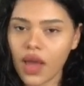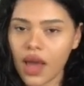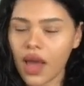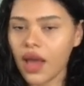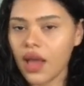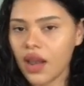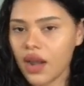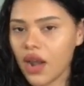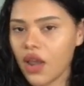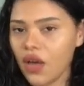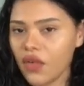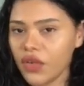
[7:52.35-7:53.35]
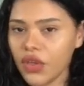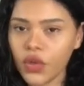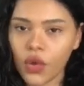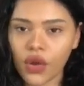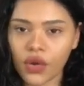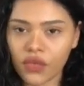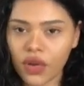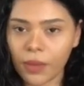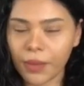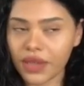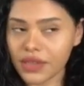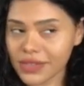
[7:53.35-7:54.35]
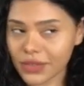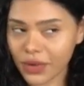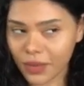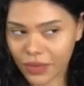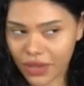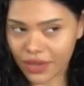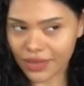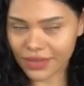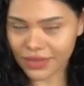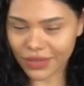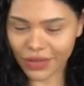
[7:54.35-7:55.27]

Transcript: I ah, love you. Gonna follow me on Instagram, guys.